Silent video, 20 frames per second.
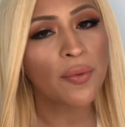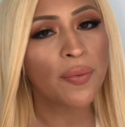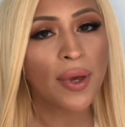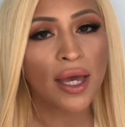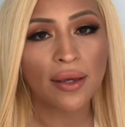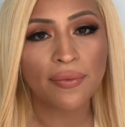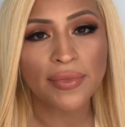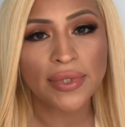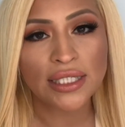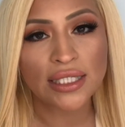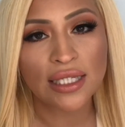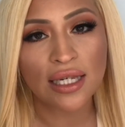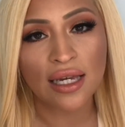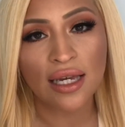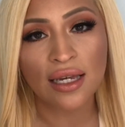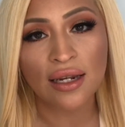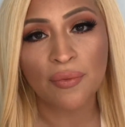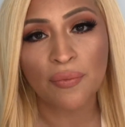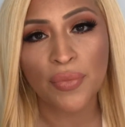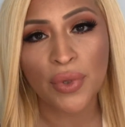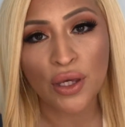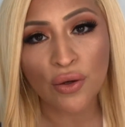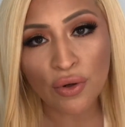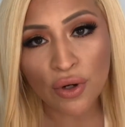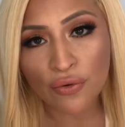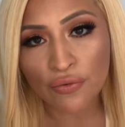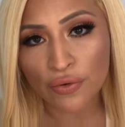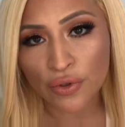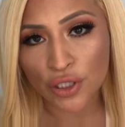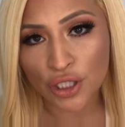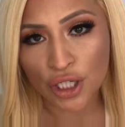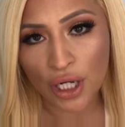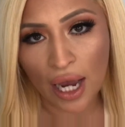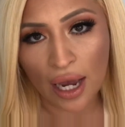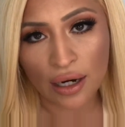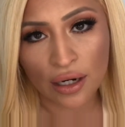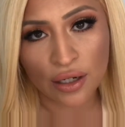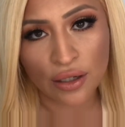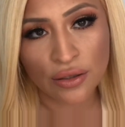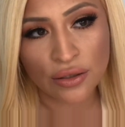pigmented, beautiful
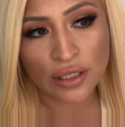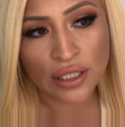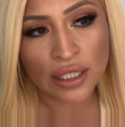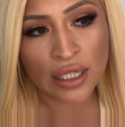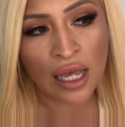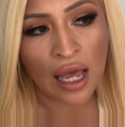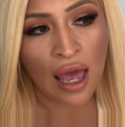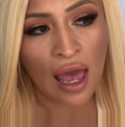shadows.